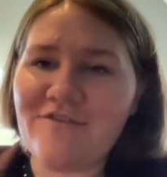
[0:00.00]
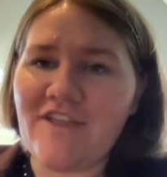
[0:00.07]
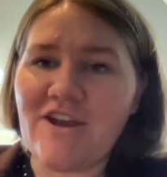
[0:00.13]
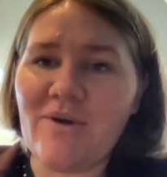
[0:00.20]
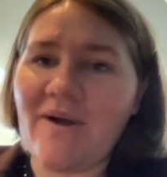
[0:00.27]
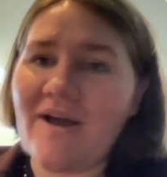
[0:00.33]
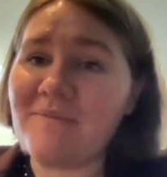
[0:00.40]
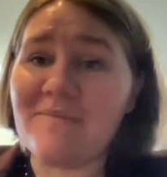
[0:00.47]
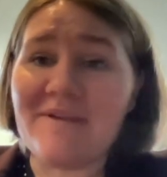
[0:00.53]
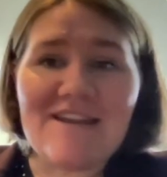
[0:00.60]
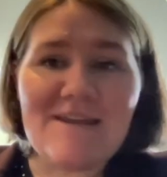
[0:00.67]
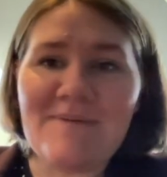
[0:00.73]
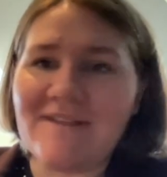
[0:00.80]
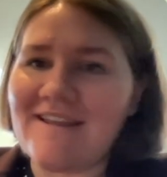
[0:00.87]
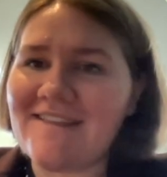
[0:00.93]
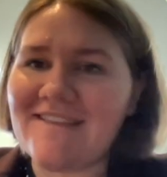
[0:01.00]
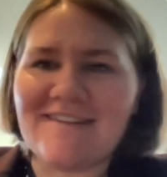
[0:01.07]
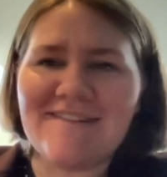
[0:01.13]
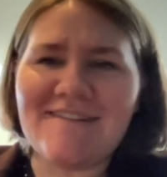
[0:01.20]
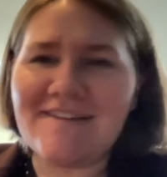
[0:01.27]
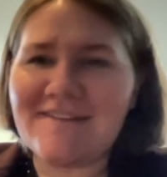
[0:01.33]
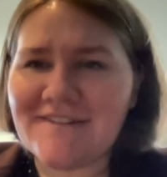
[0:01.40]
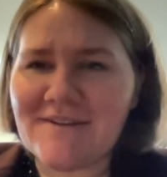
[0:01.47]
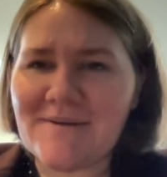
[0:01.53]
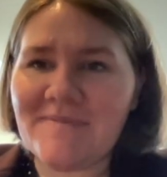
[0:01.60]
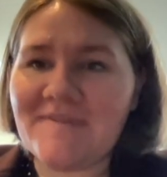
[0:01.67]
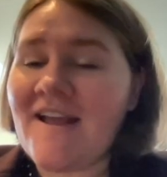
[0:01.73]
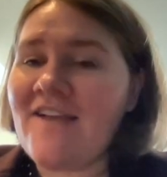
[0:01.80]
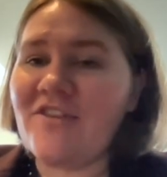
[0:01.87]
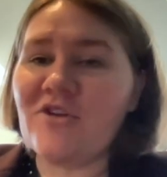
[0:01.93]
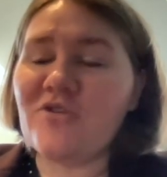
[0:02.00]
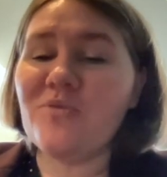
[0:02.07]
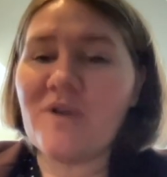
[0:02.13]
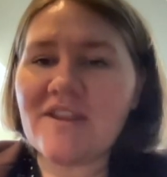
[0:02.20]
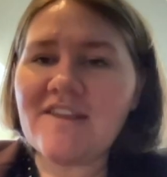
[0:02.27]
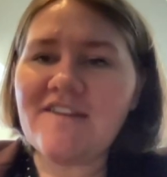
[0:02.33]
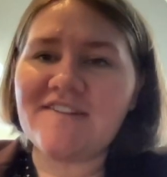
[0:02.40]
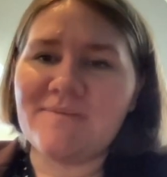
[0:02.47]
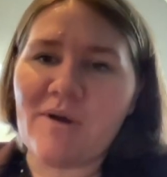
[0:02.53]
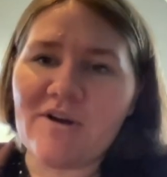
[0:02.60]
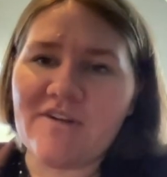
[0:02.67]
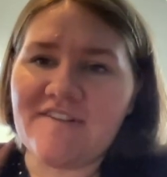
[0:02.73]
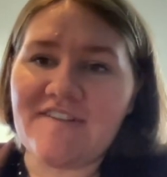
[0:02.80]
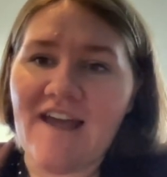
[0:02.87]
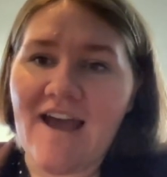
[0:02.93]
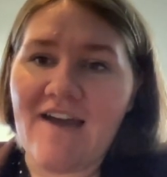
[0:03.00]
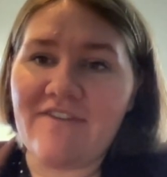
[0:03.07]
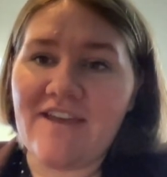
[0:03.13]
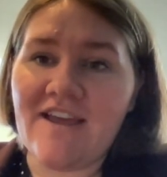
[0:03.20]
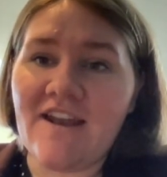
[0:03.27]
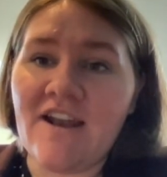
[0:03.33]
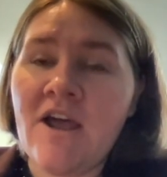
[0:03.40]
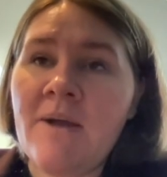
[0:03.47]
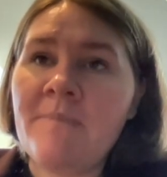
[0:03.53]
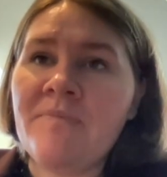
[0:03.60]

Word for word: they know how to manipulate these systems they're really smart and savvy and